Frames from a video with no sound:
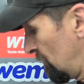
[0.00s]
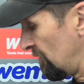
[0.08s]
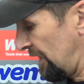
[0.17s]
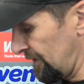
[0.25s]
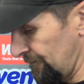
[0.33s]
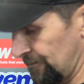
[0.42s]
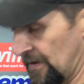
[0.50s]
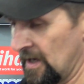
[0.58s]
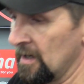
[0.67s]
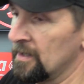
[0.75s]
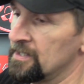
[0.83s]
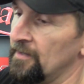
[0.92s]
great
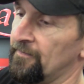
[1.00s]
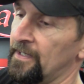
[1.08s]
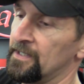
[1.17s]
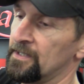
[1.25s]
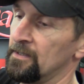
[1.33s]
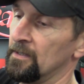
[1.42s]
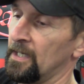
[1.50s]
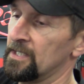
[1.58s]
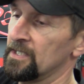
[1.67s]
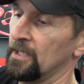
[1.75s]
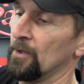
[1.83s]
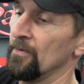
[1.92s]
because it fits
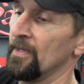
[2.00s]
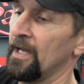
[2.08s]
nicely on